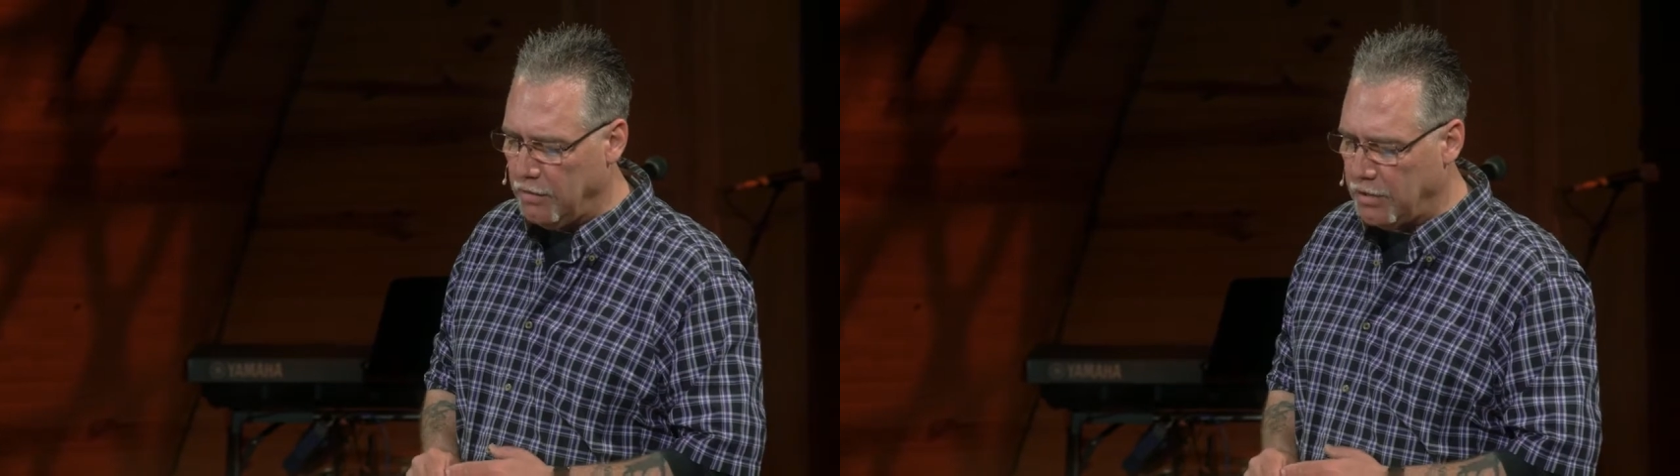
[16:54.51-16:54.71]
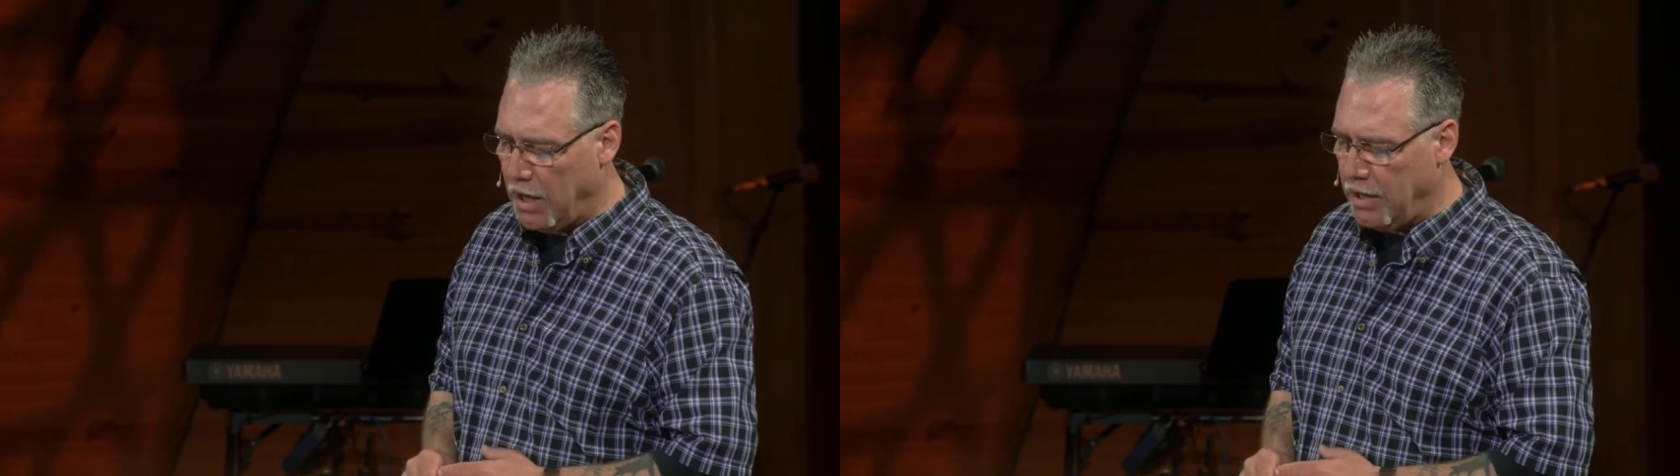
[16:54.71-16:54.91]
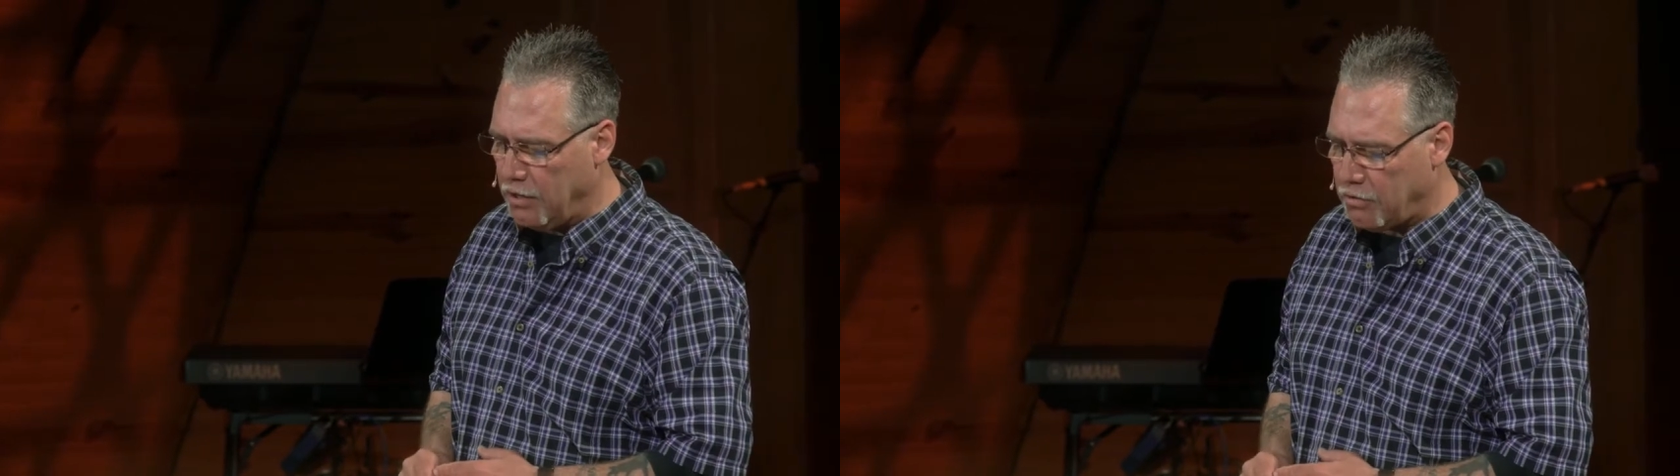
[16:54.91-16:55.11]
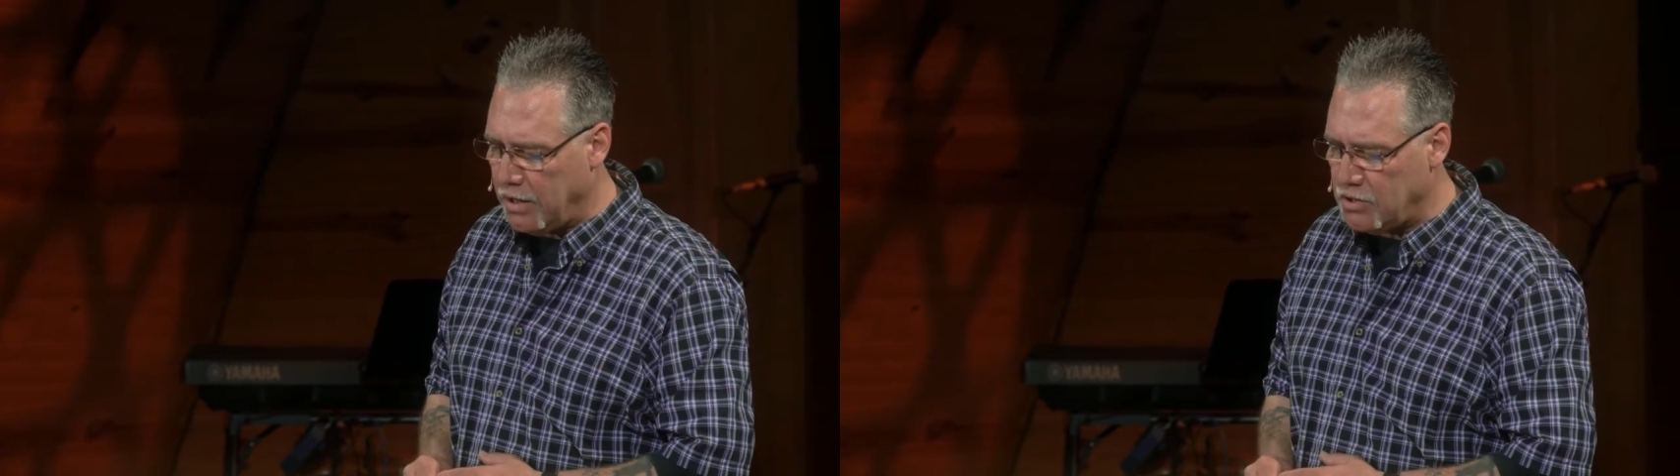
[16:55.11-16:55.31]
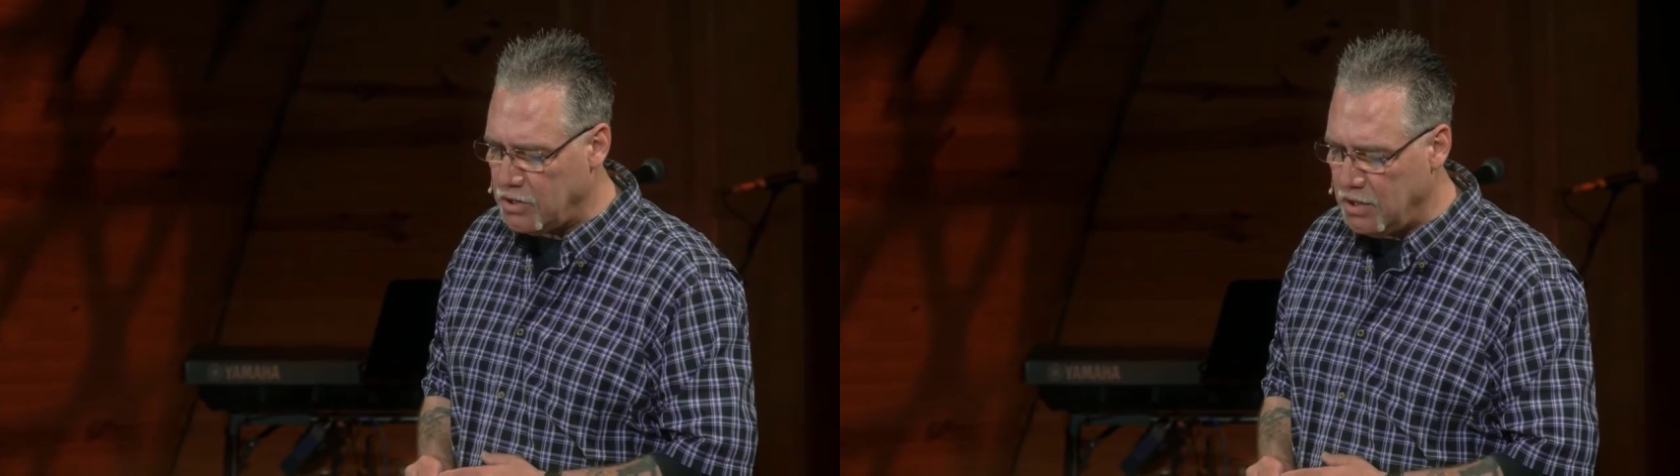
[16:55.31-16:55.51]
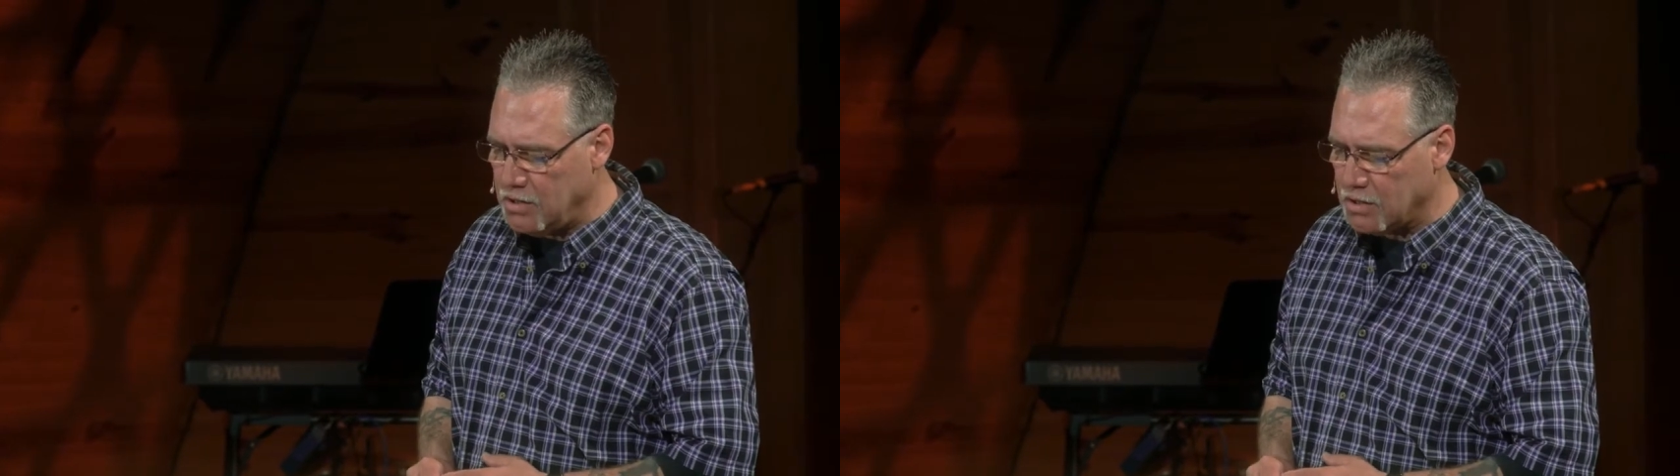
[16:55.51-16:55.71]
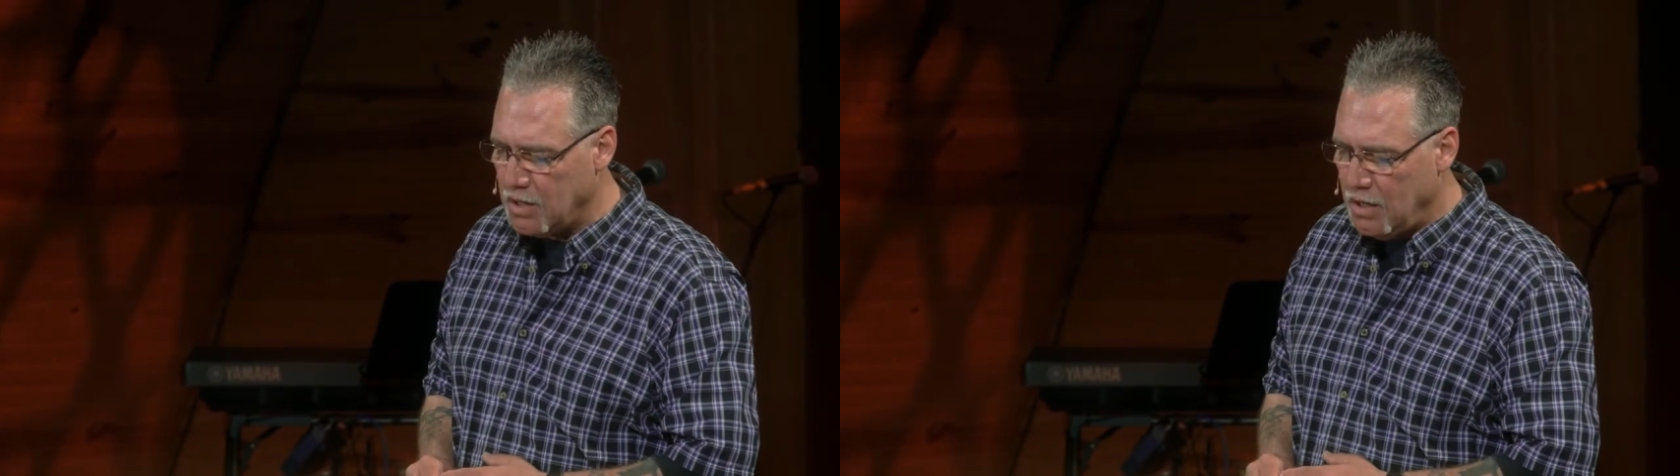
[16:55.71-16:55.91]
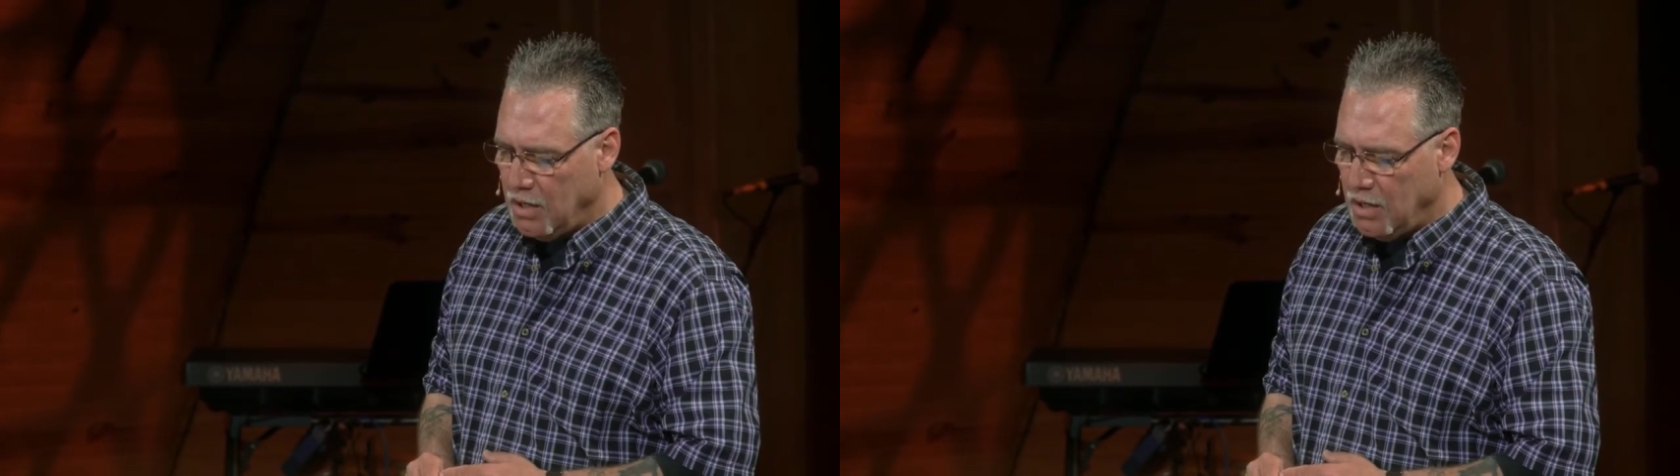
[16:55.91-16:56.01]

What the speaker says: of God in Christ Jesus.